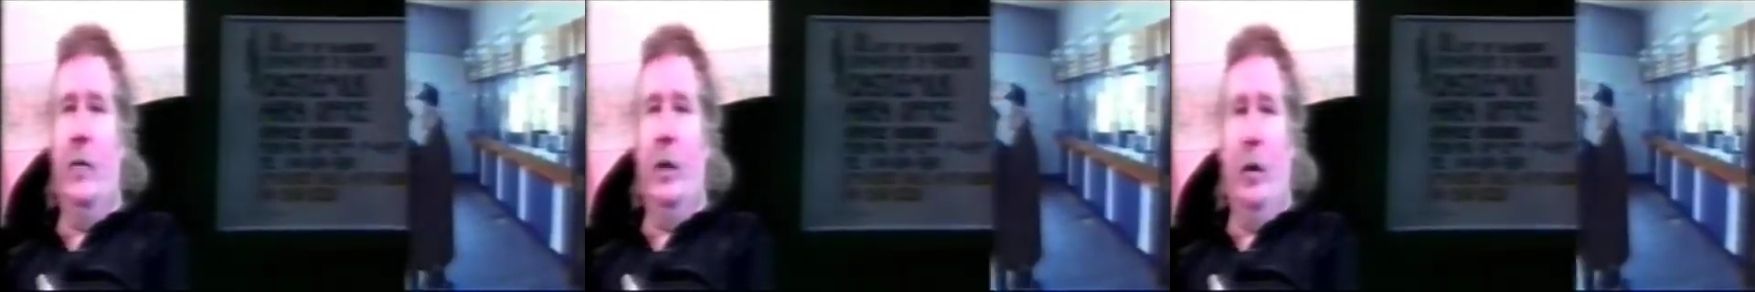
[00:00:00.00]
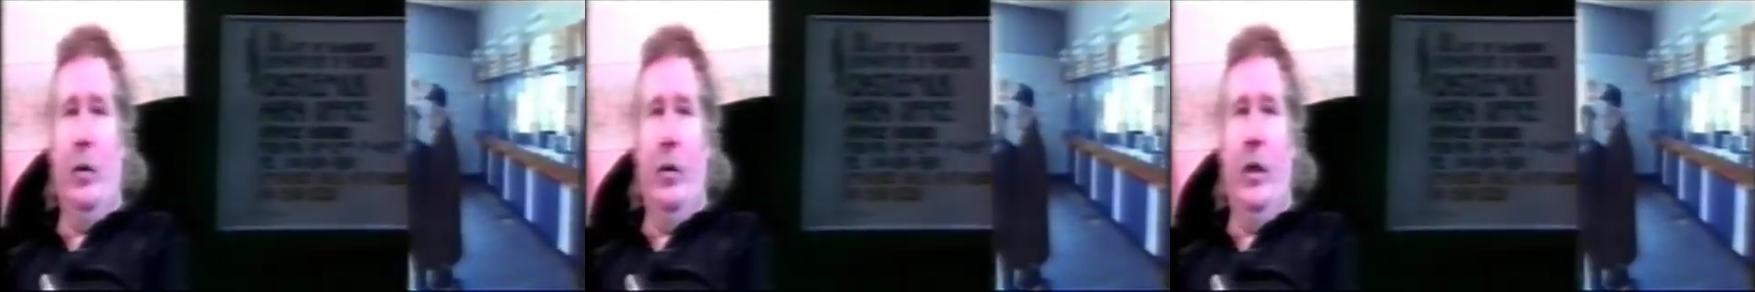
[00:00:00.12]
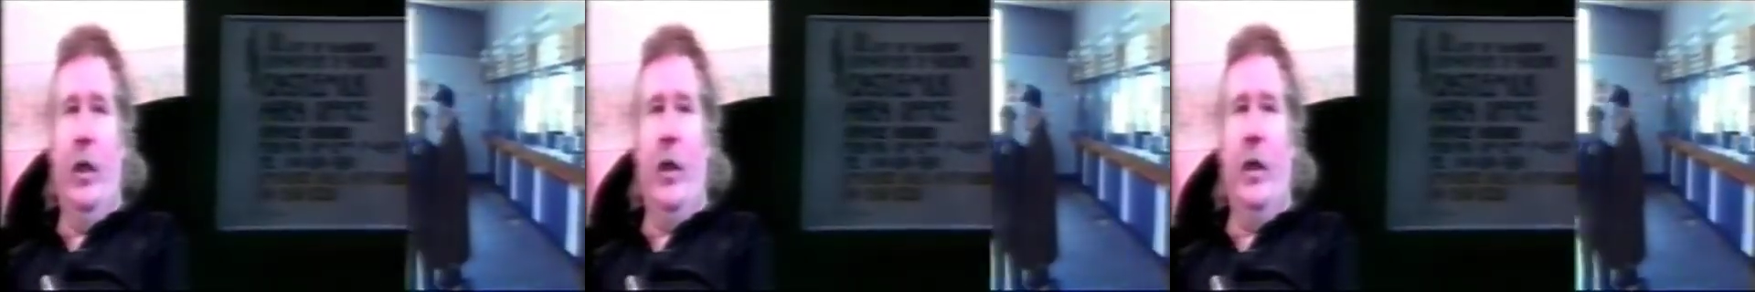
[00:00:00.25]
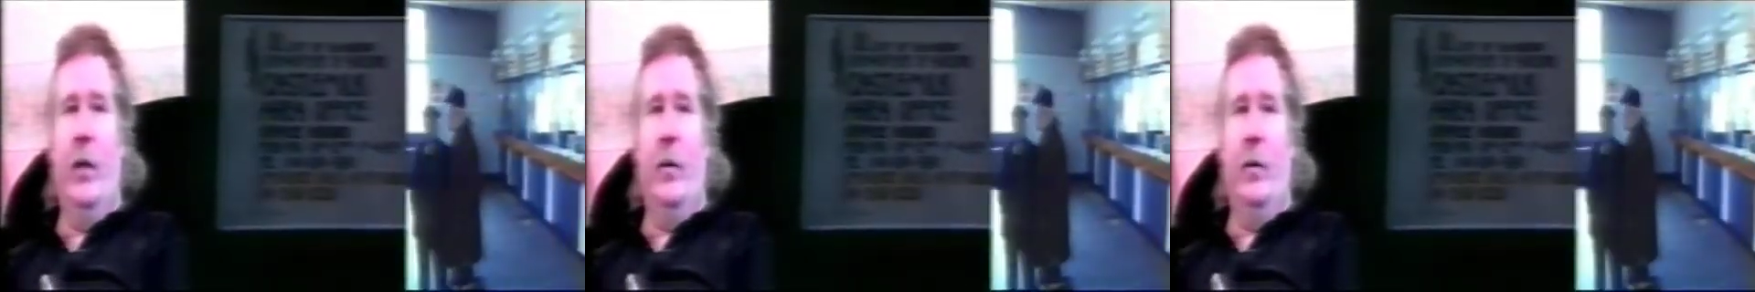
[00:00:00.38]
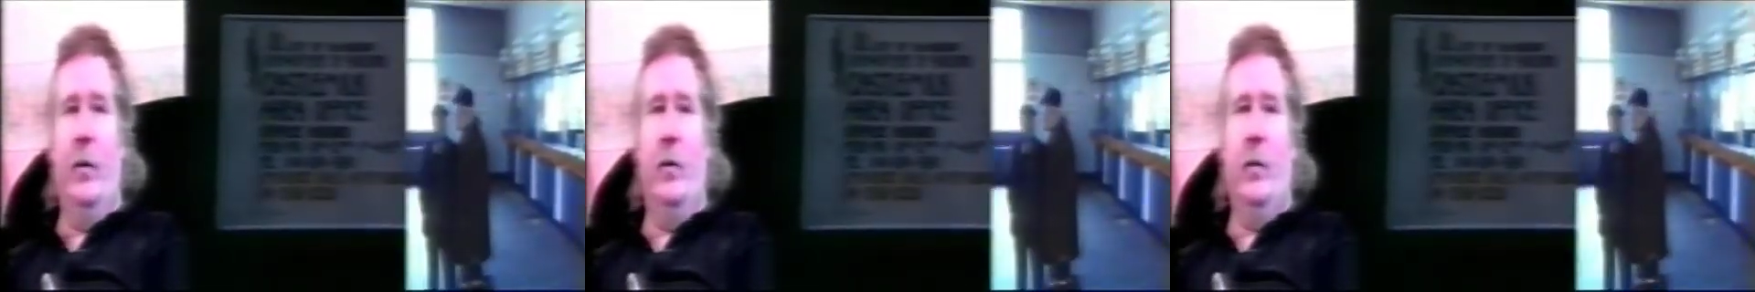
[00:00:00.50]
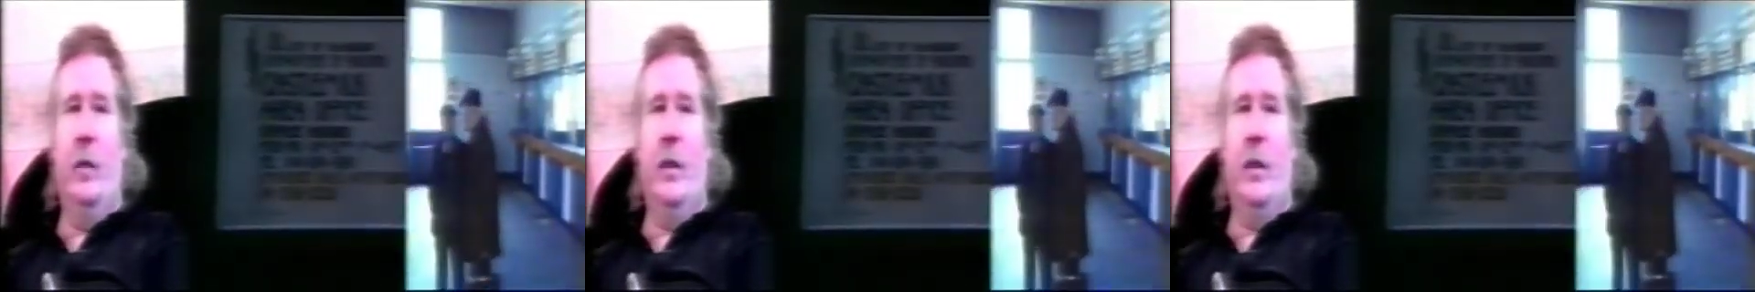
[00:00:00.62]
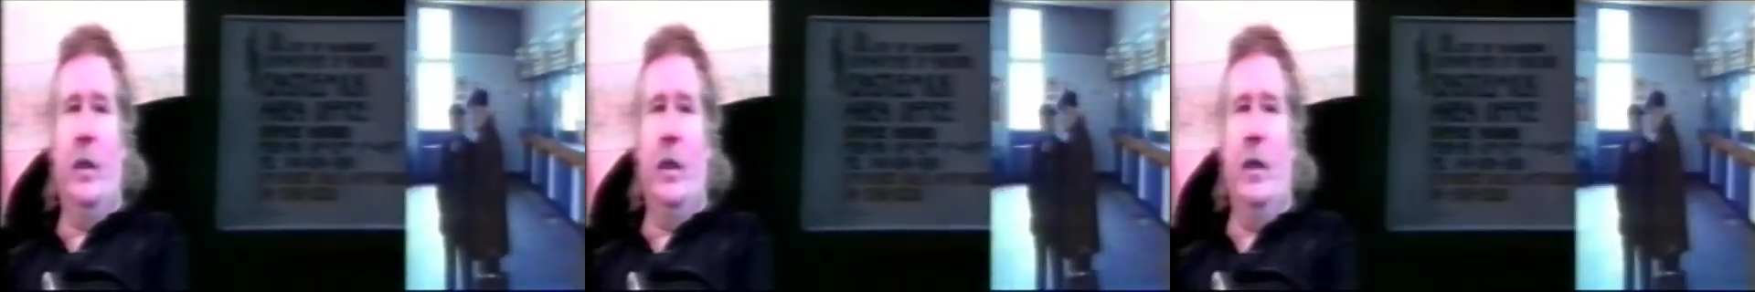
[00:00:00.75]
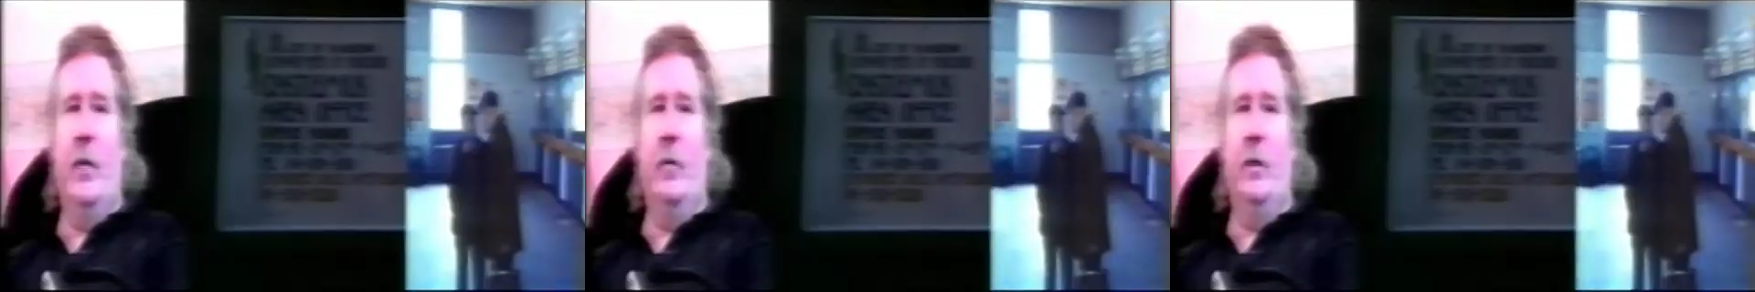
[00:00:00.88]
aware of what
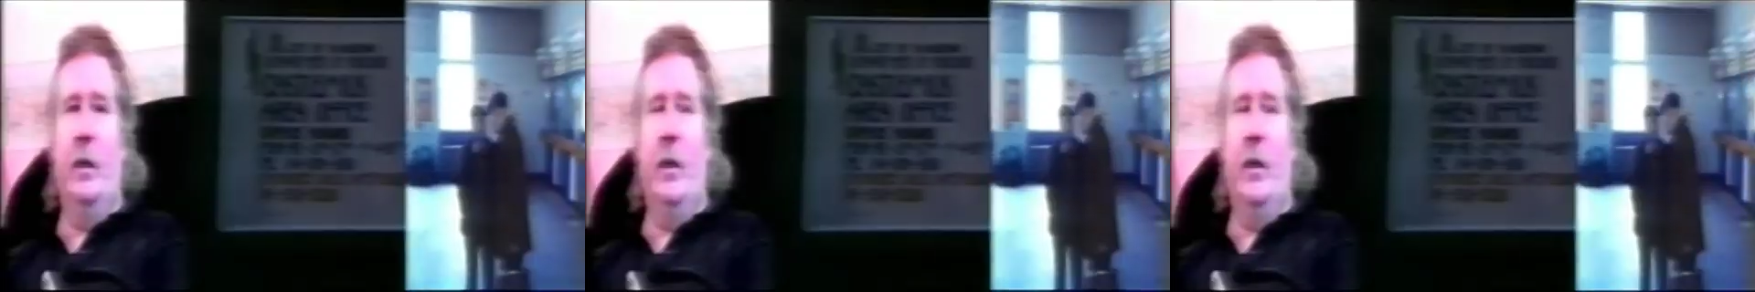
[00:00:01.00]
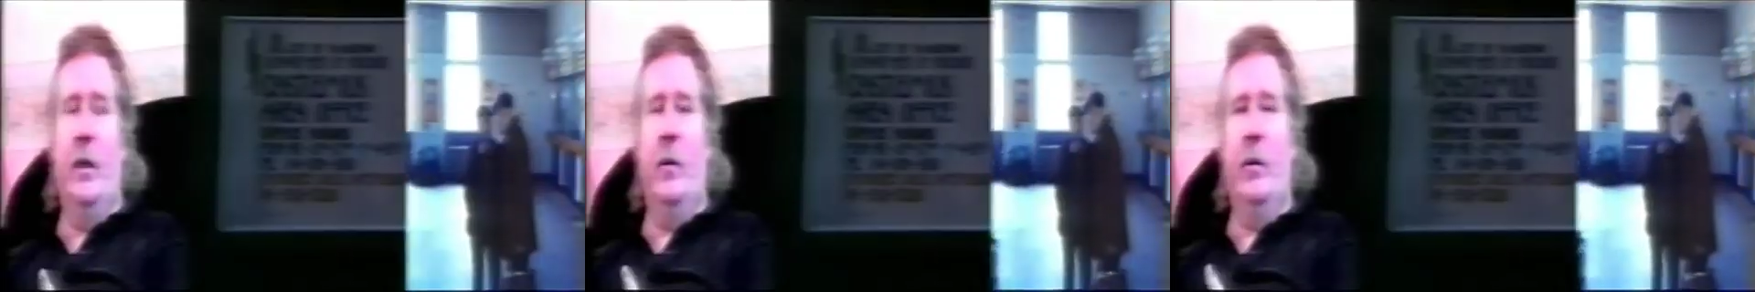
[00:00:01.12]
was happening,